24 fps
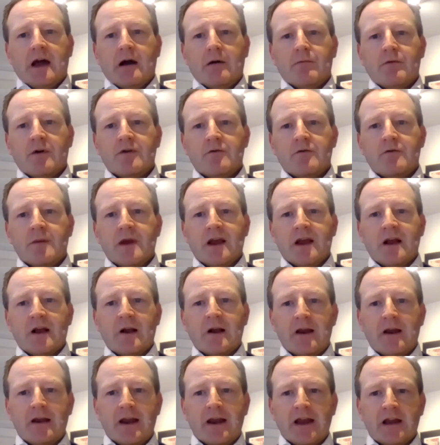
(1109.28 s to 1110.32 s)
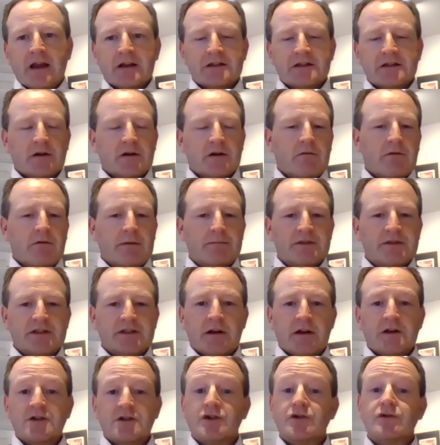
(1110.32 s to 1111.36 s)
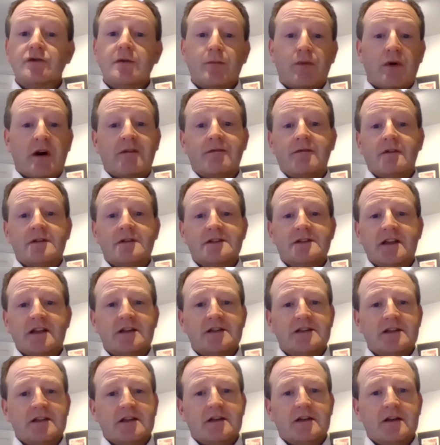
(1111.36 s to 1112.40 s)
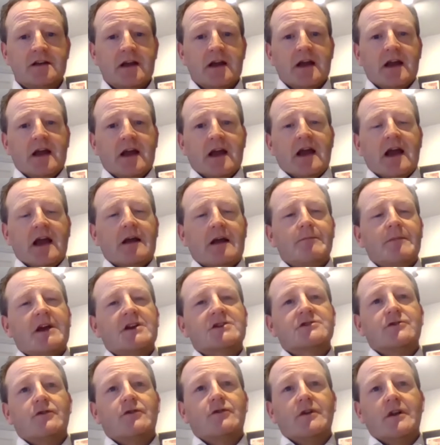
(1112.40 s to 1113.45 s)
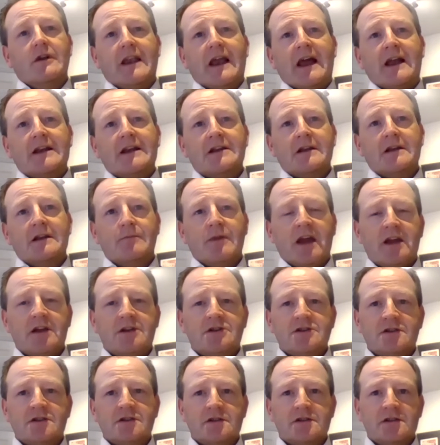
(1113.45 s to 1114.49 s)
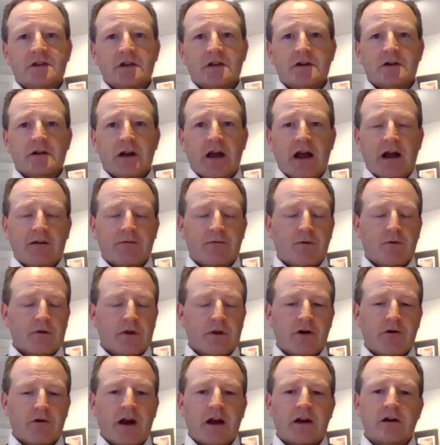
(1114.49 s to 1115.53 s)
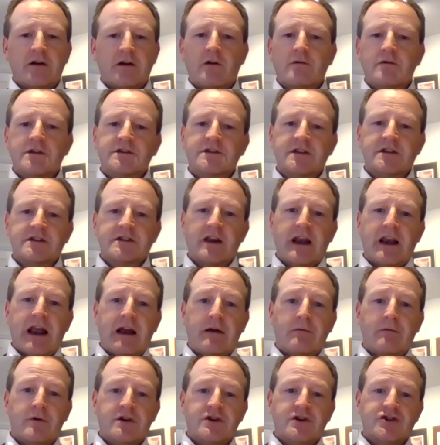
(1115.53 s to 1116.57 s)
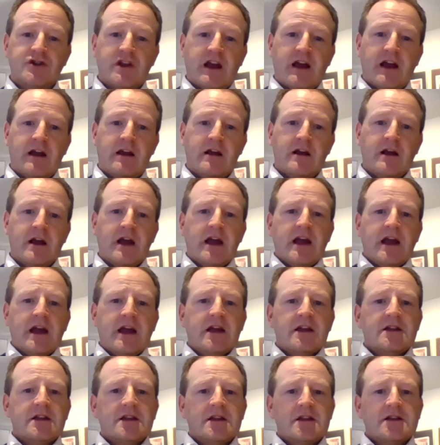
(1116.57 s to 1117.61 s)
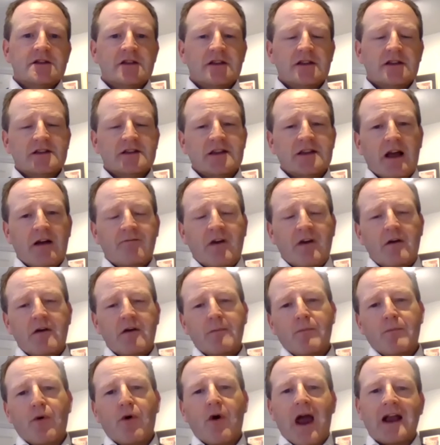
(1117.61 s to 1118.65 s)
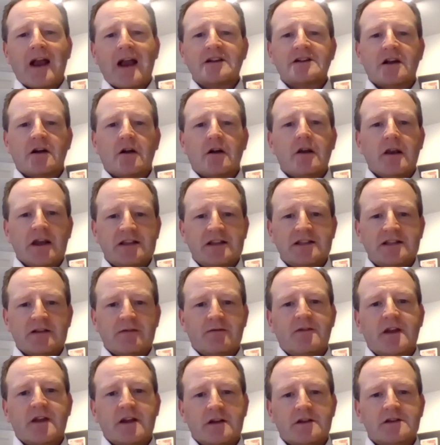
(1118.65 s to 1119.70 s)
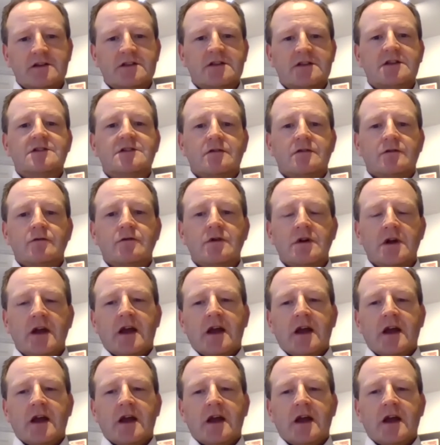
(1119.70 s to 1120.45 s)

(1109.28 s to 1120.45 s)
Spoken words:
whether it be clear links on your website to the preference center, and make sure your landing pages and have all the correct notices and language there. So there's a very practical list of things to do.